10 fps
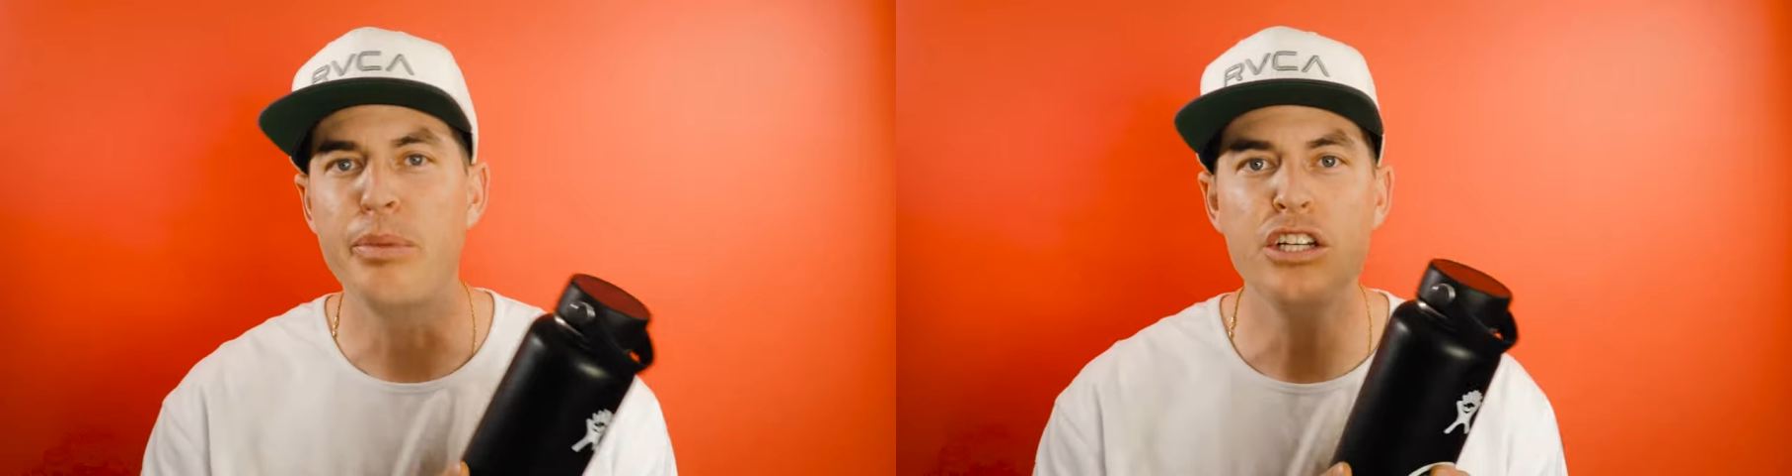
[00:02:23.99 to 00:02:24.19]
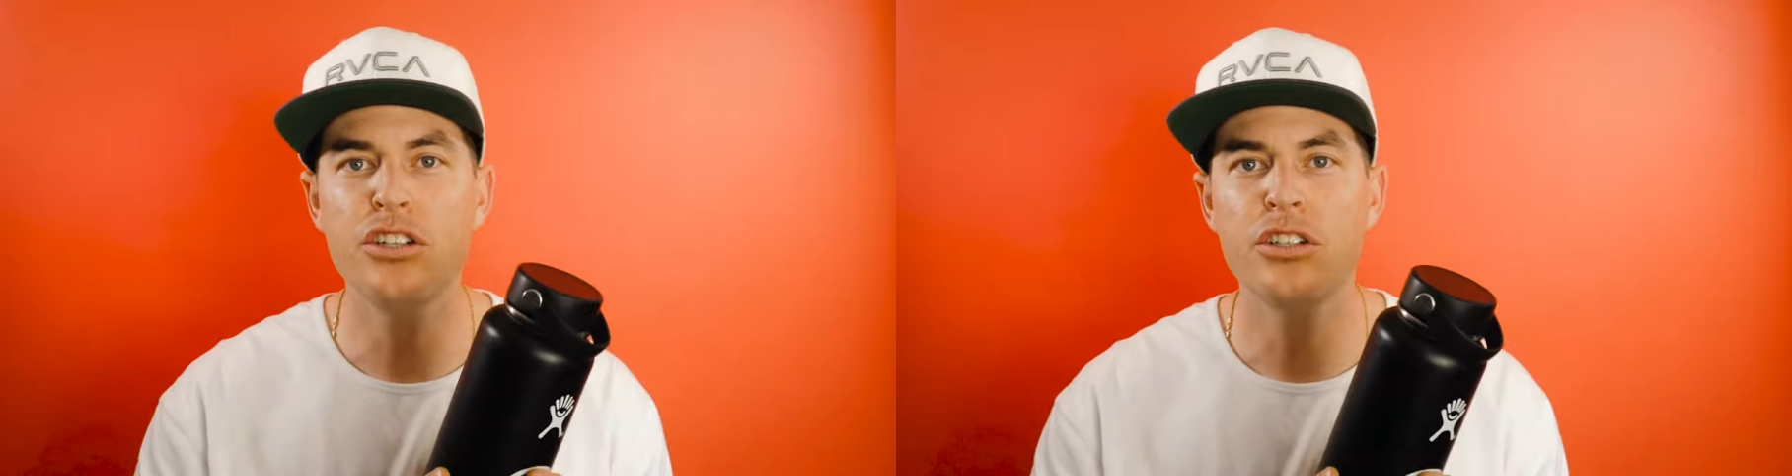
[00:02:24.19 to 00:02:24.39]

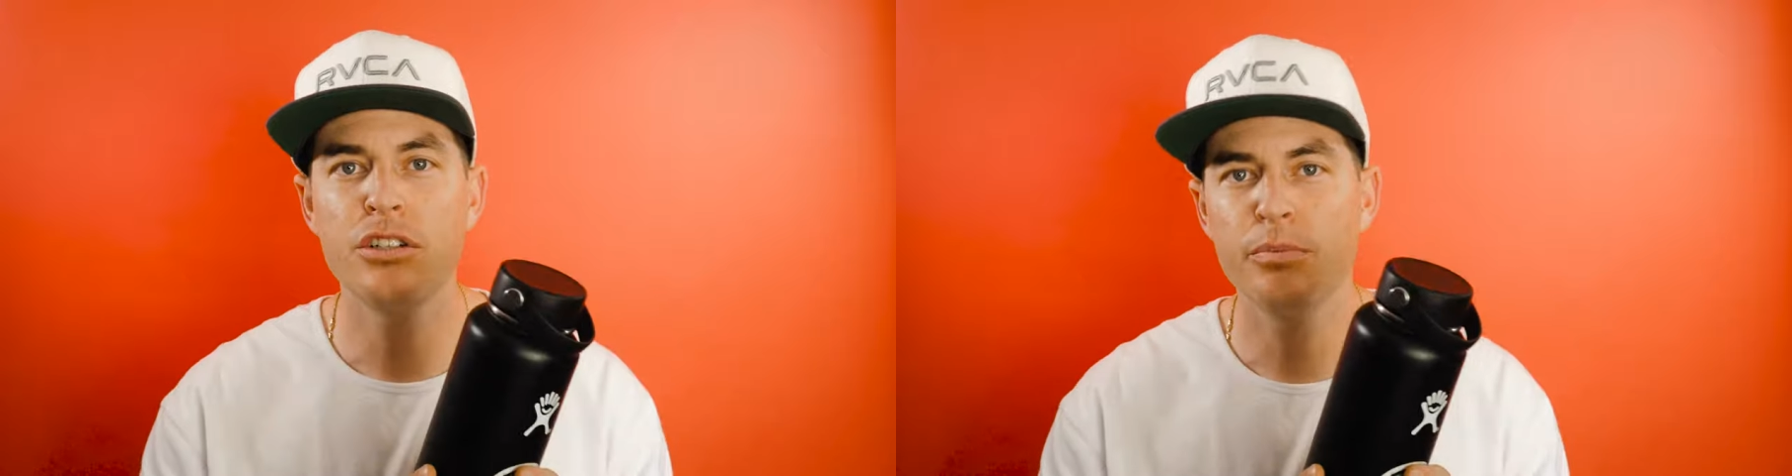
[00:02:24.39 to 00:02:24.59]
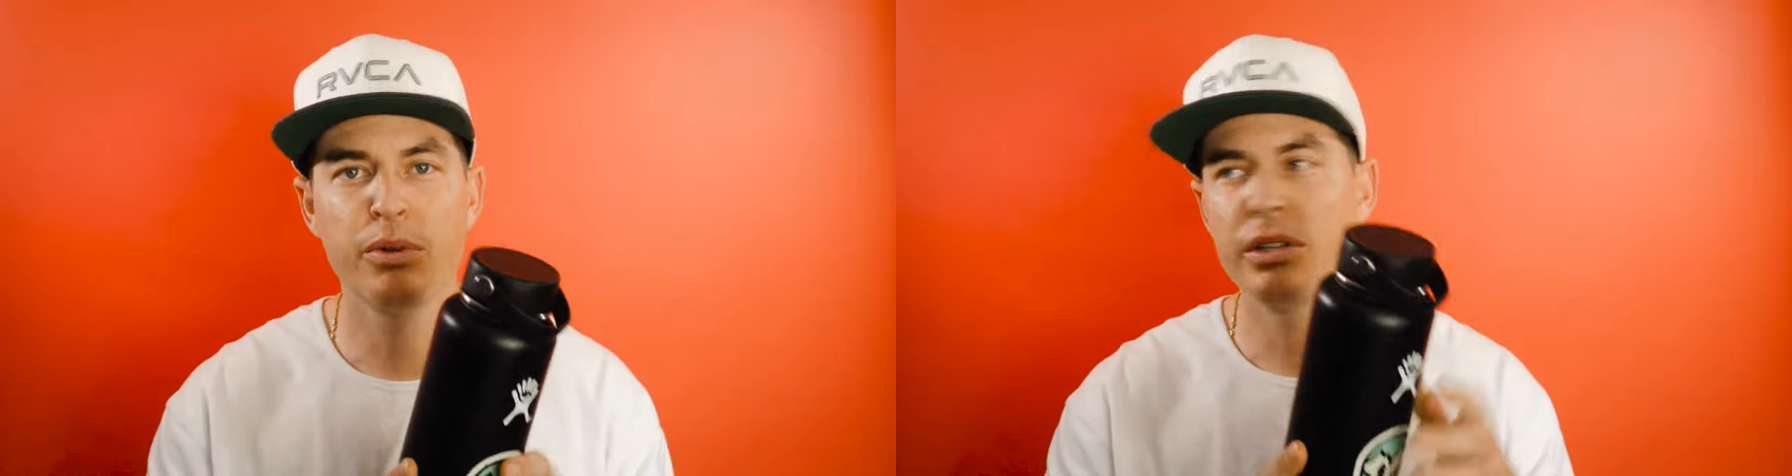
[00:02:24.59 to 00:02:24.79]

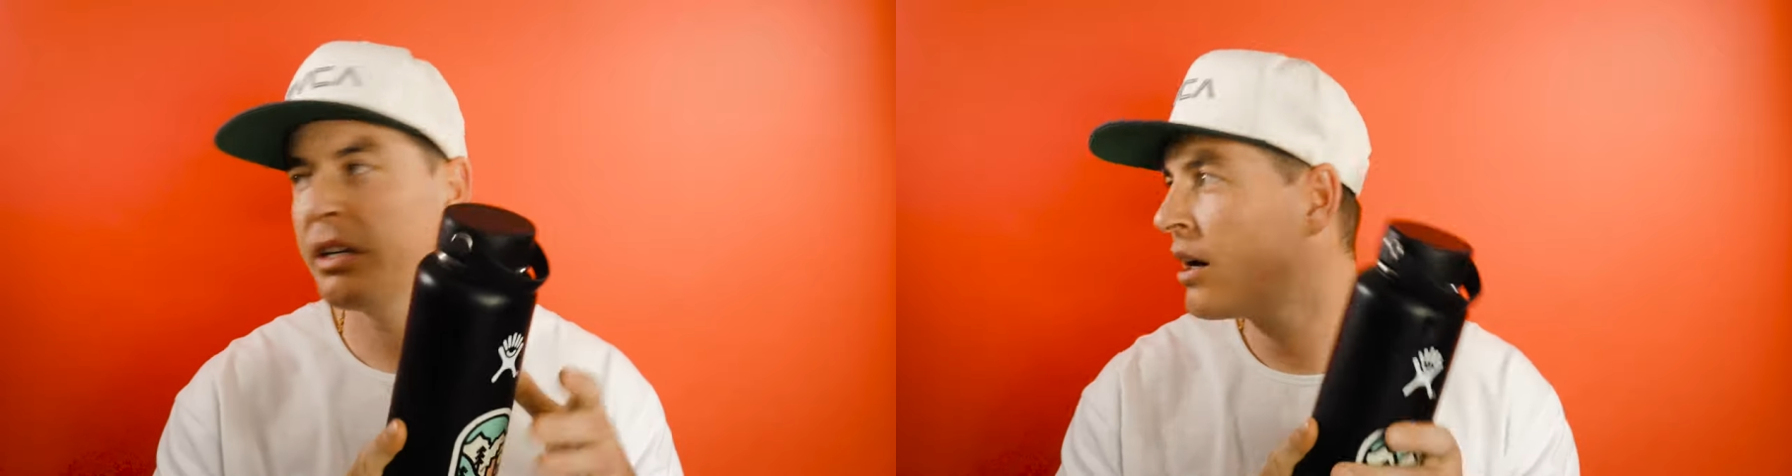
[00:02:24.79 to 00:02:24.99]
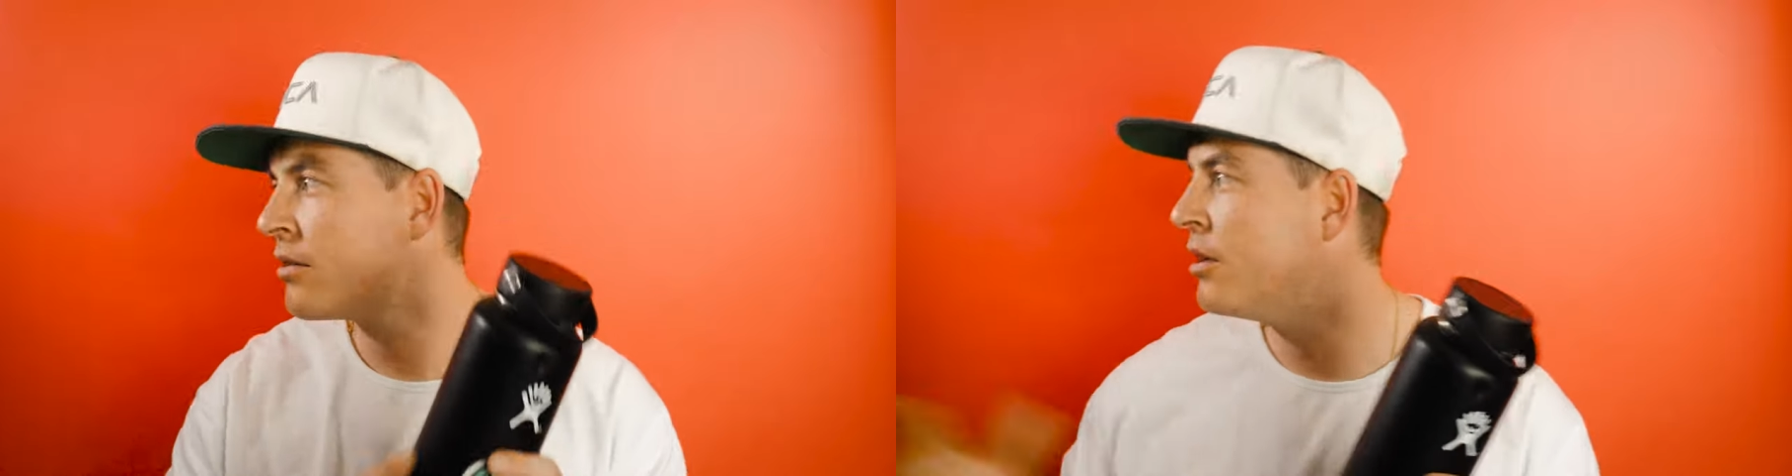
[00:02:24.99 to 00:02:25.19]
beach to
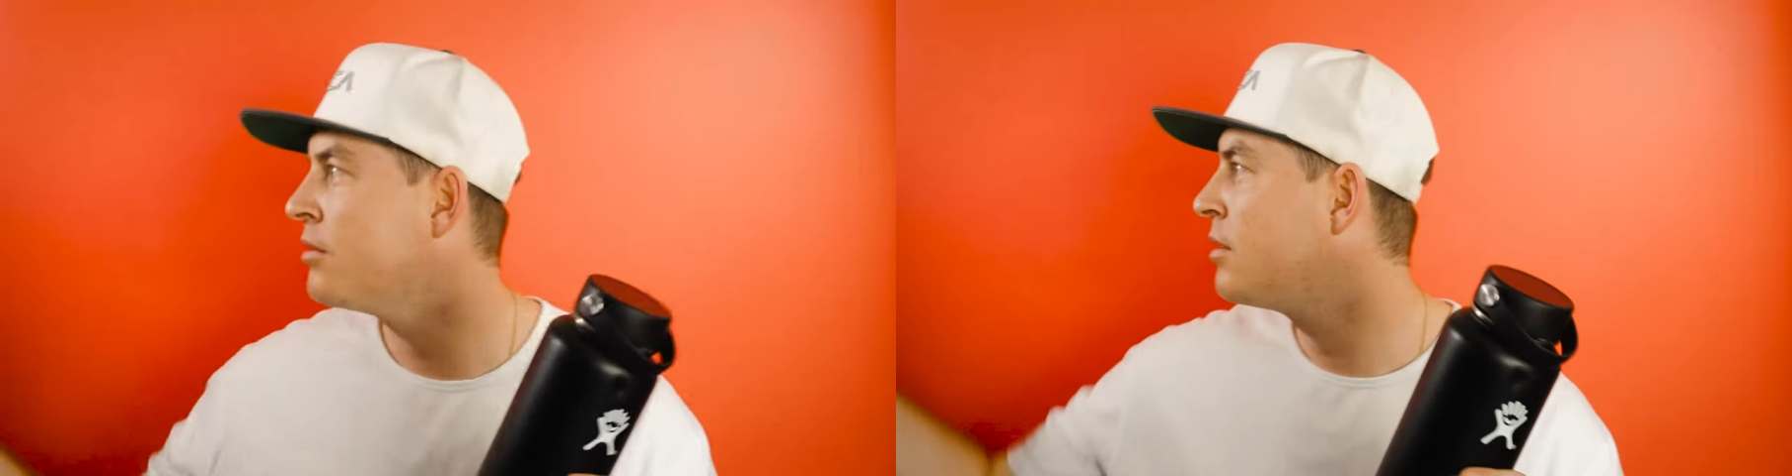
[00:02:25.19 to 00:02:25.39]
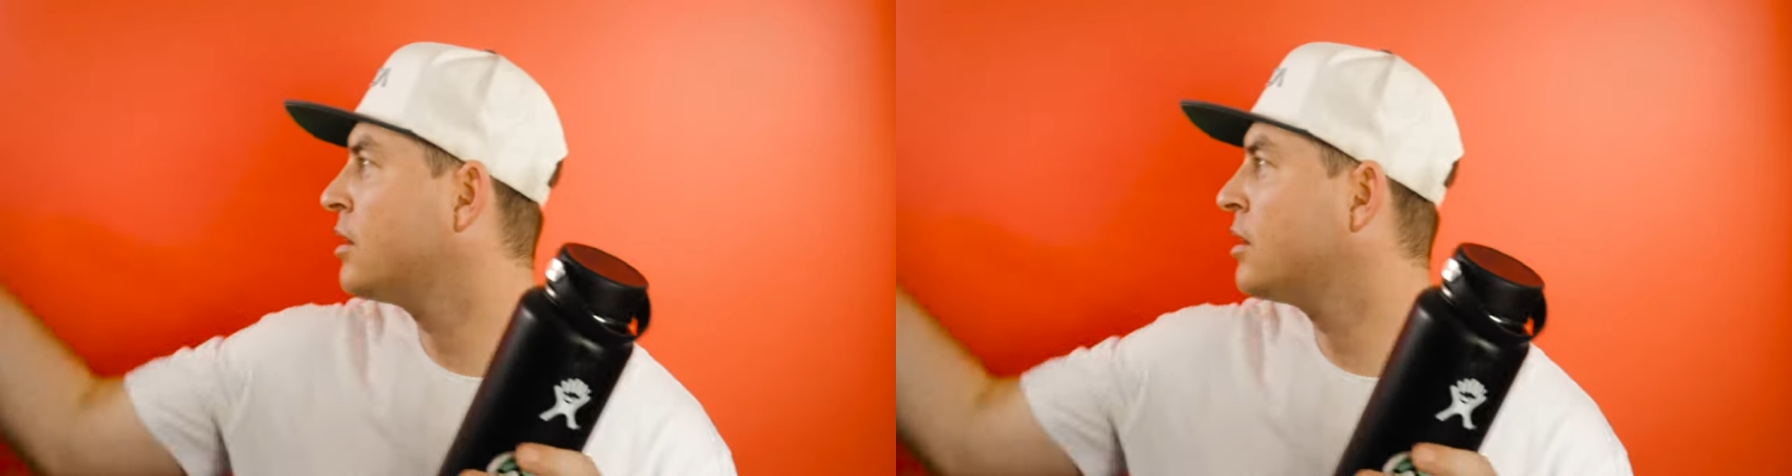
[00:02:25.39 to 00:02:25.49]
put, I don't know,